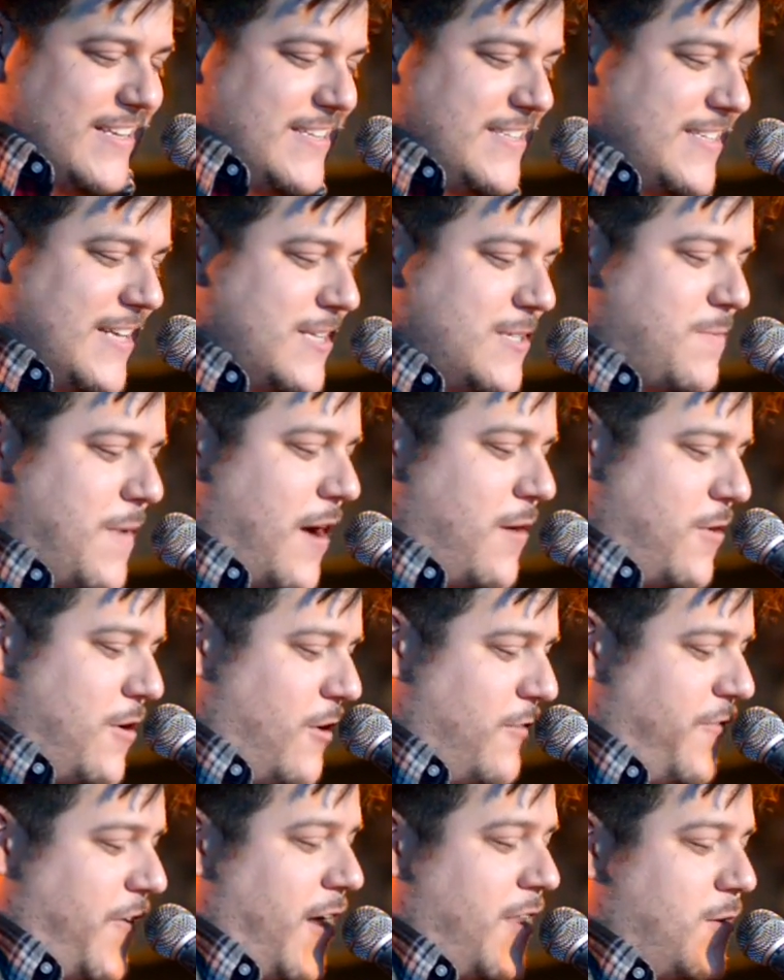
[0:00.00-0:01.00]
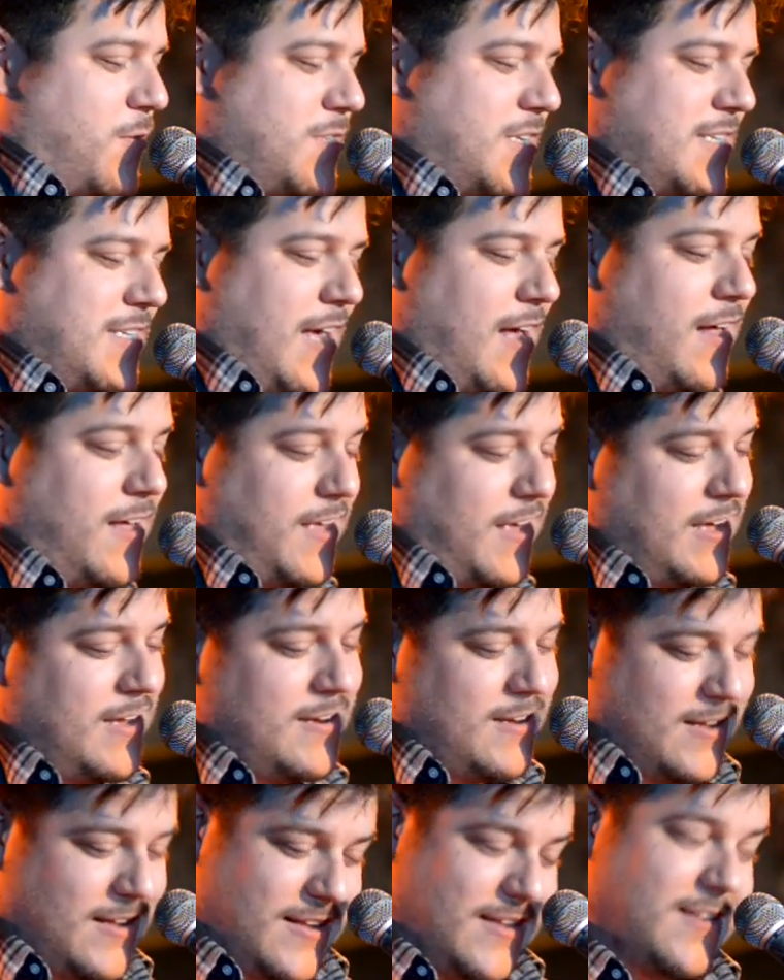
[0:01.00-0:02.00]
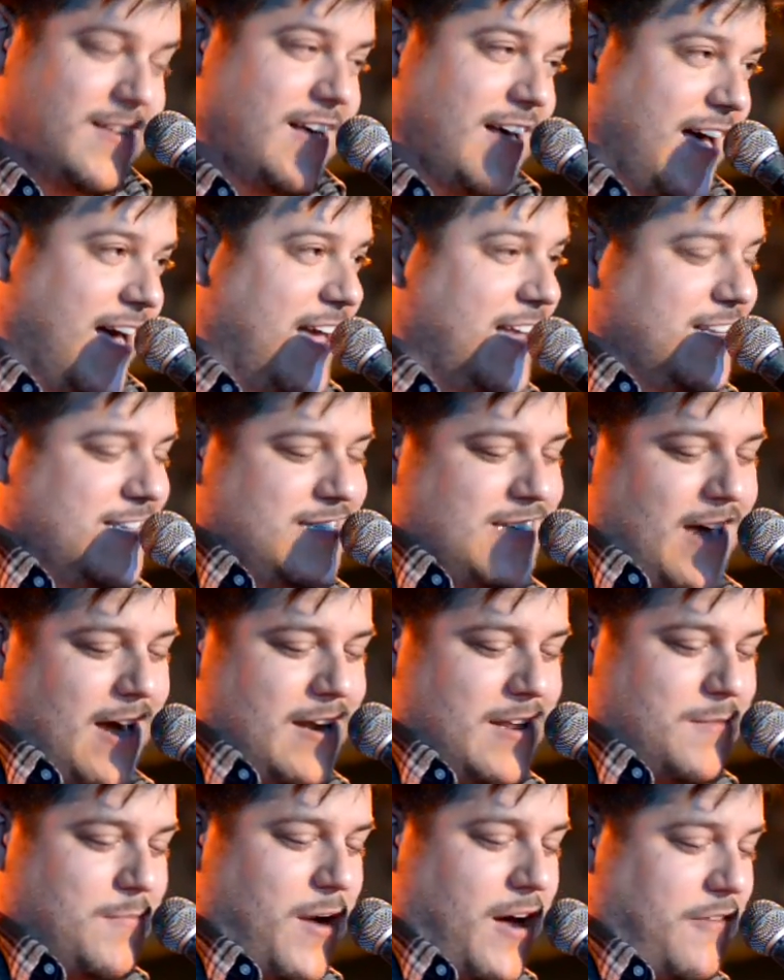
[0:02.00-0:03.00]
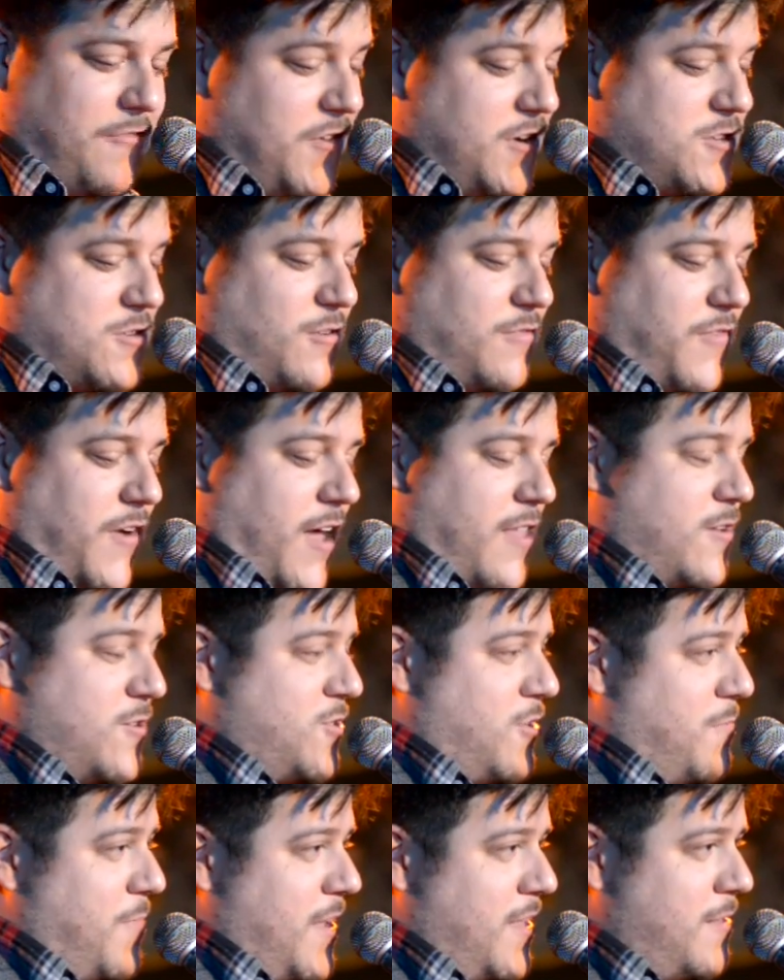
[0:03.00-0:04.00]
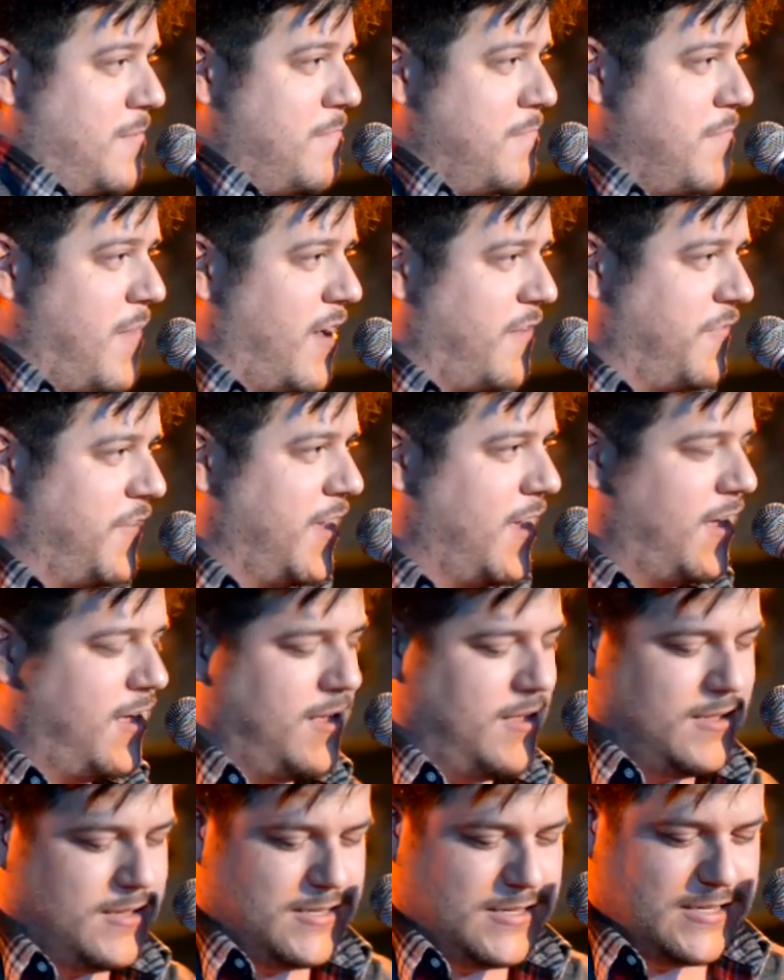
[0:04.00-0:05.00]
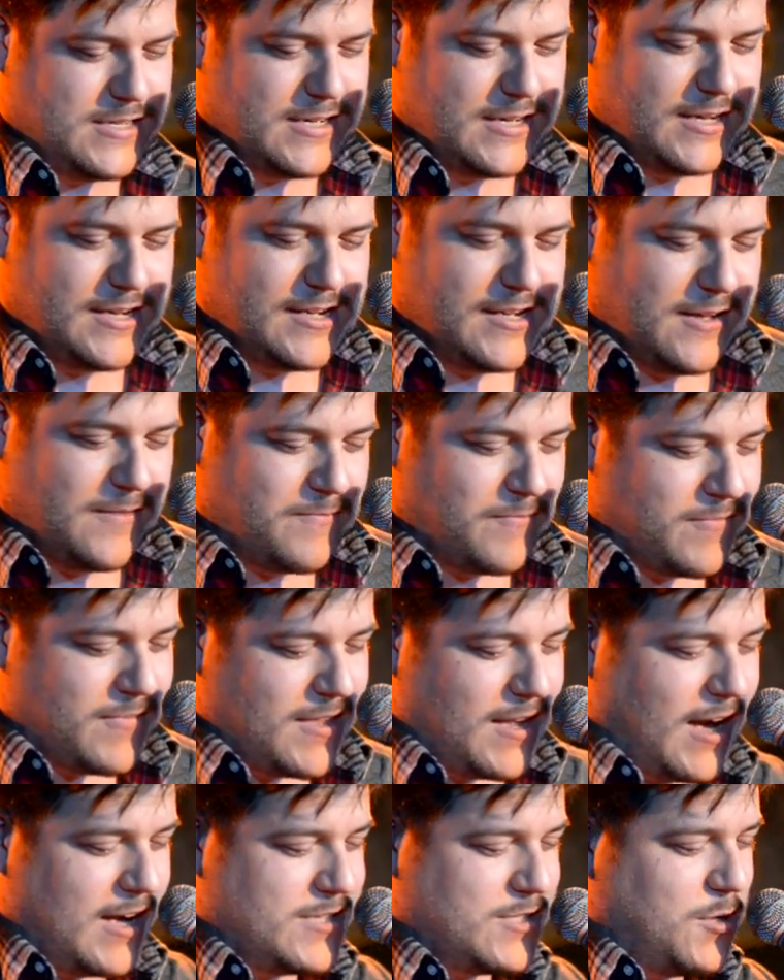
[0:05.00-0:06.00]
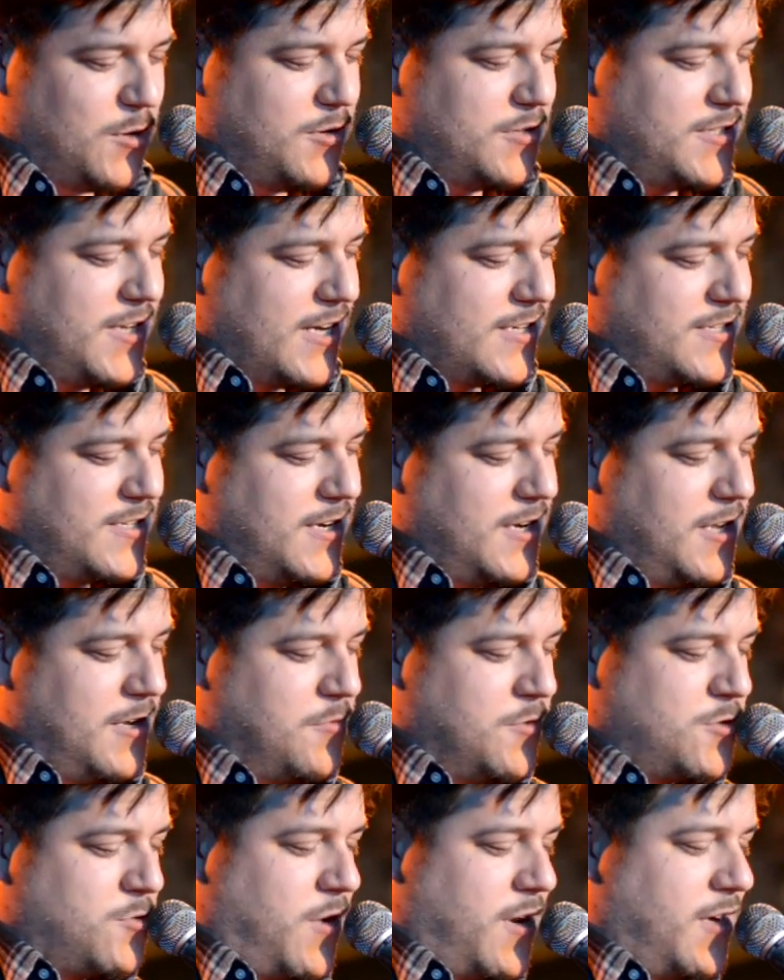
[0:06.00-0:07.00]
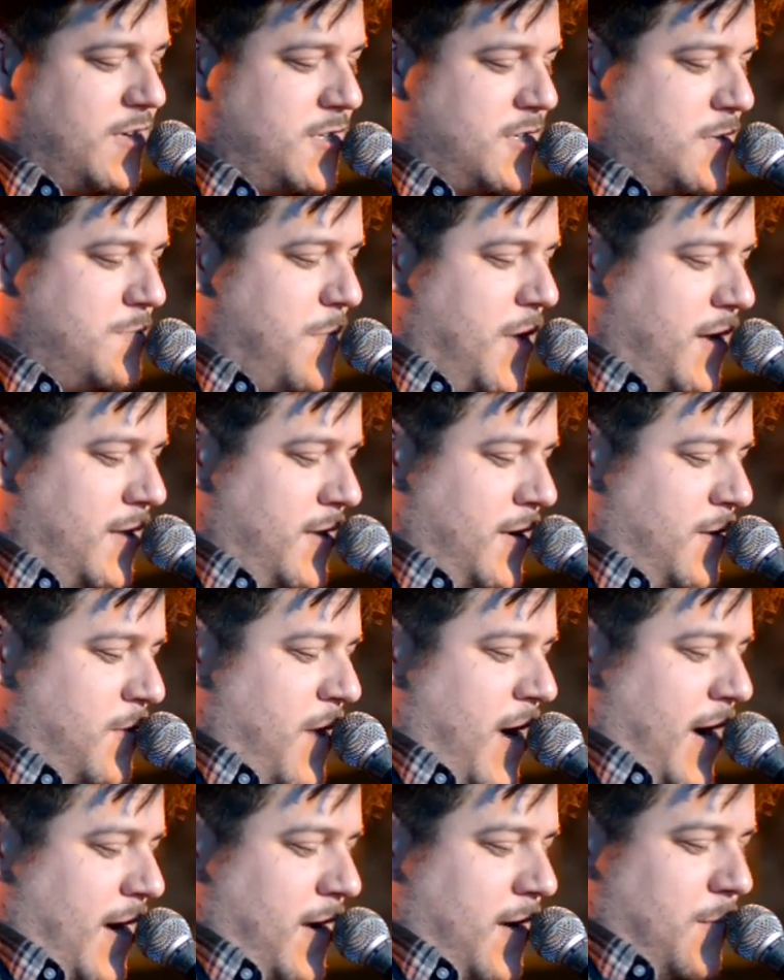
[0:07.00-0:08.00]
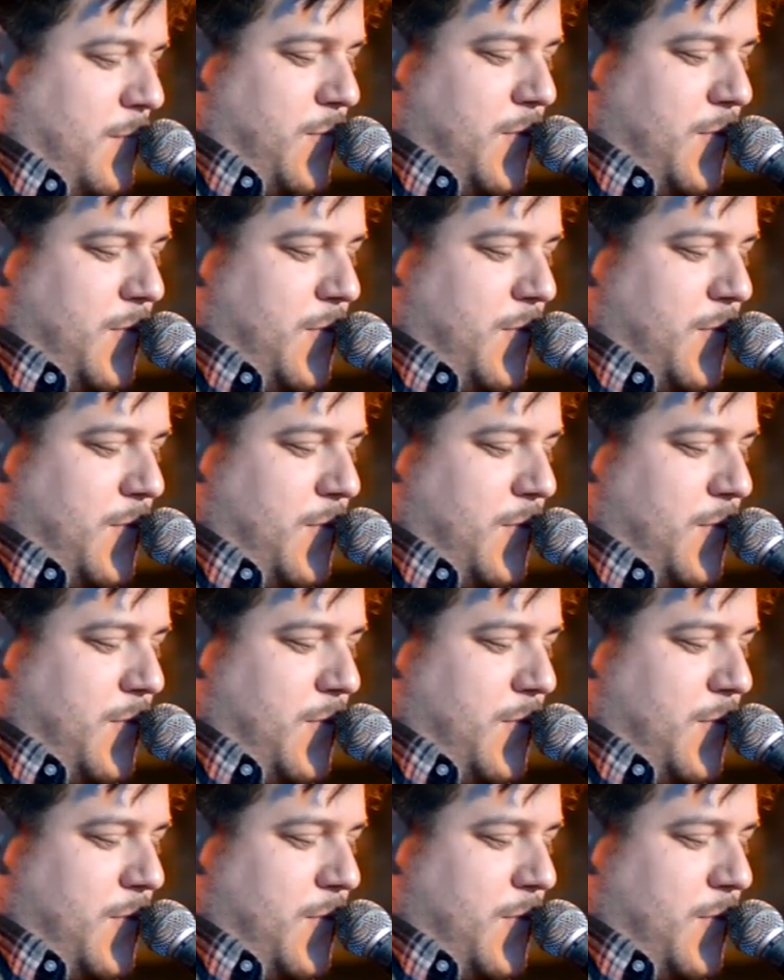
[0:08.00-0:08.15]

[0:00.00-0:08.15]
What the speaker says: Since my real father was Italian, I decided my fictional father should be in the mafia. I told Dustin he was running a smuggling racket in